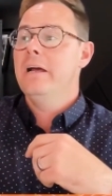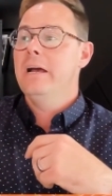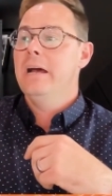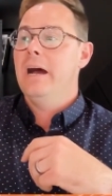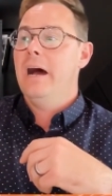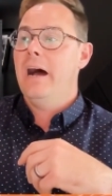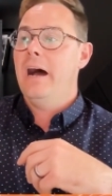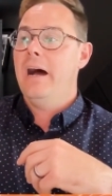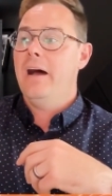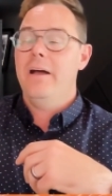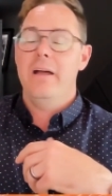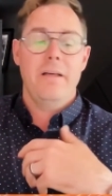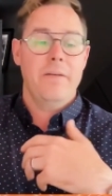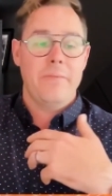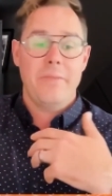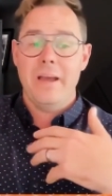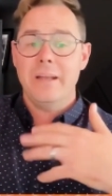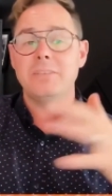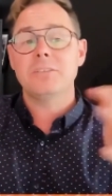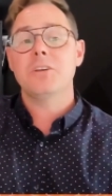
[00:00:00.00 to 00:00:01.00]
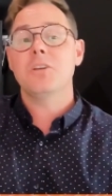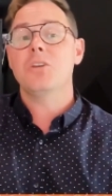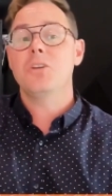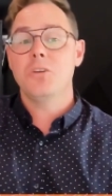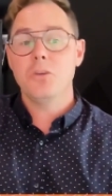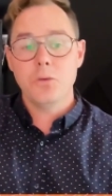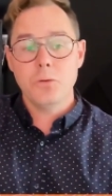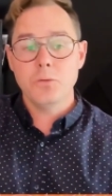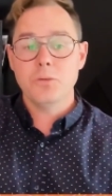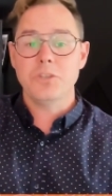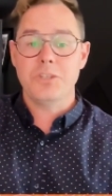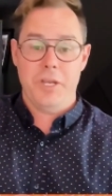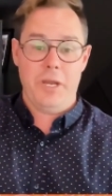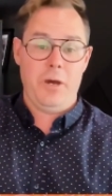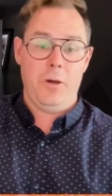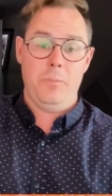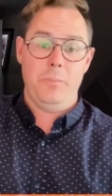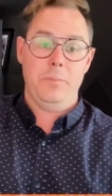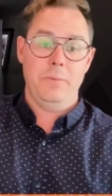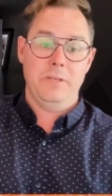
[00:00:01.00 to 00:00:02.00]
Uh, that's a huge
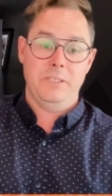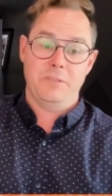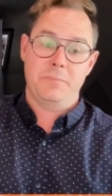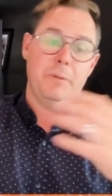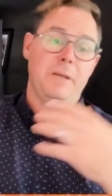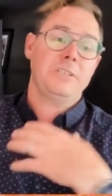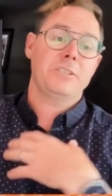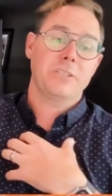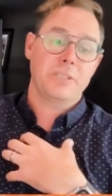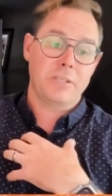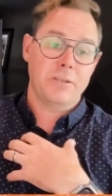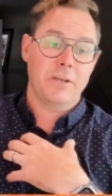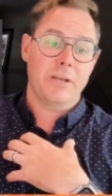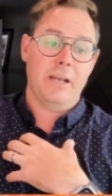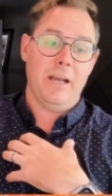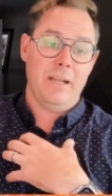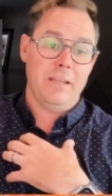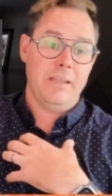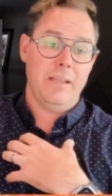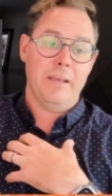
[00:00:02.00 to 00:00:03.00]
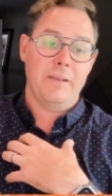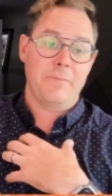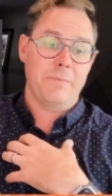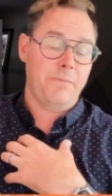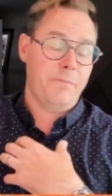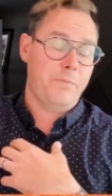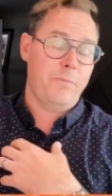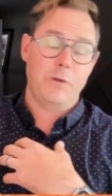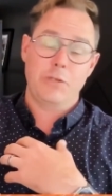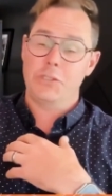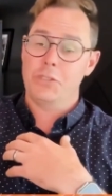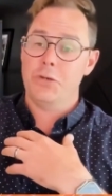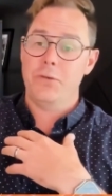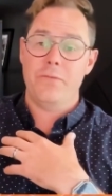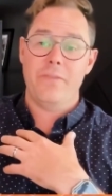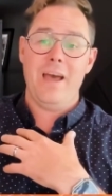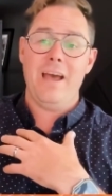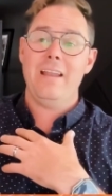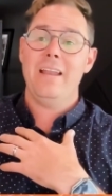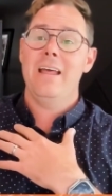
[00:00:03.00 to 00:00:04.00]
help, especially to a guy like, for sure,
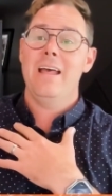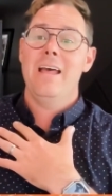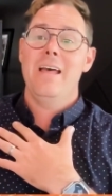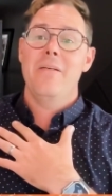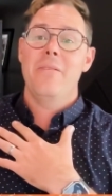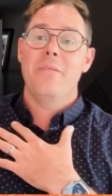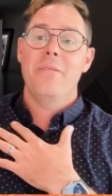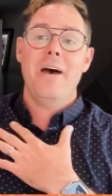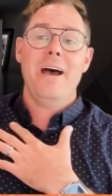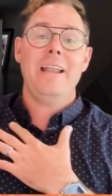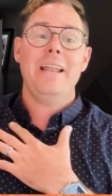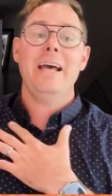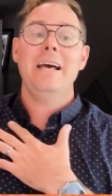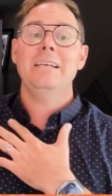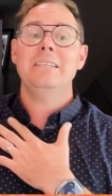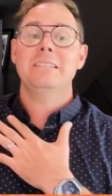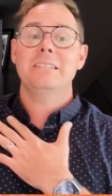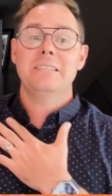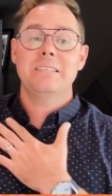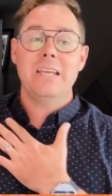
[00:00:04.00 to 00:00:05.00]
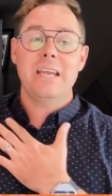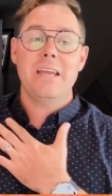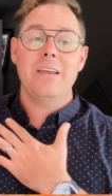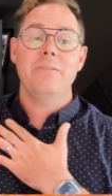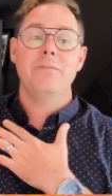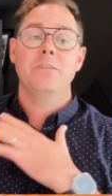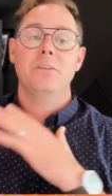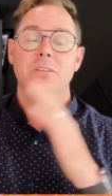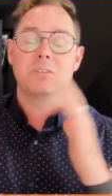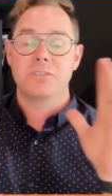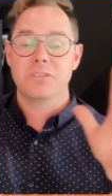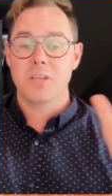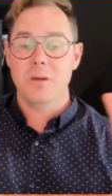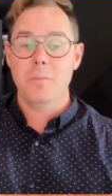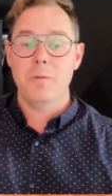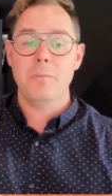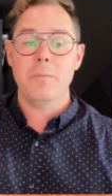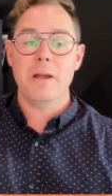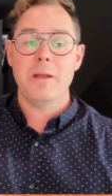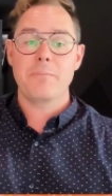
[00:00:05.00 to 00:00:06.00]
that that has saved some
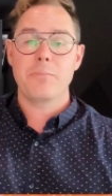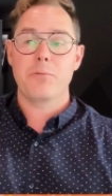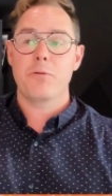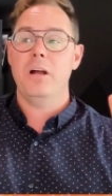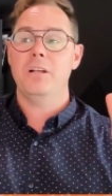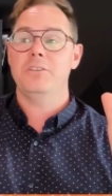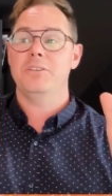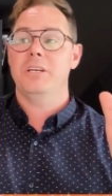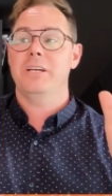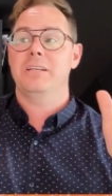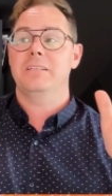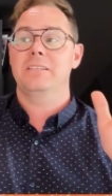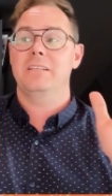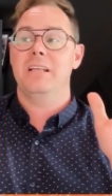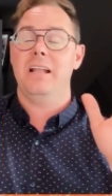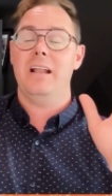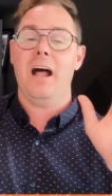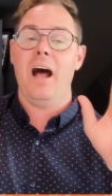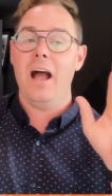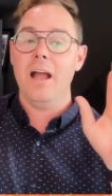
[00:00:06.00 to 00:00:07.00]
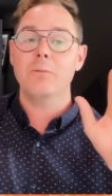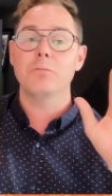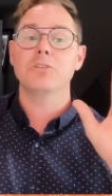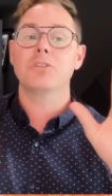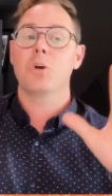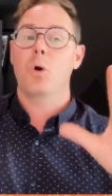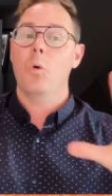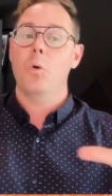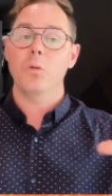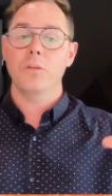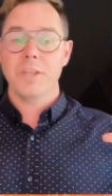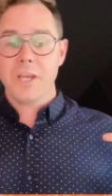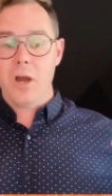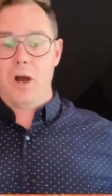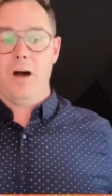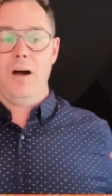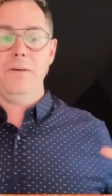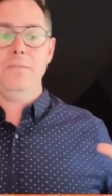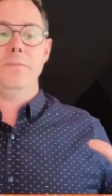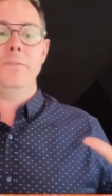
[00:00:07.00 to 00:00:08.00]
of my projects that I was holding
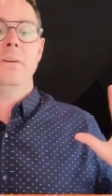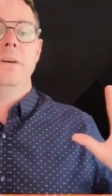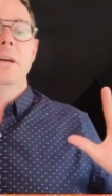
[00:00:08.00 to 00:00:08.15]
off,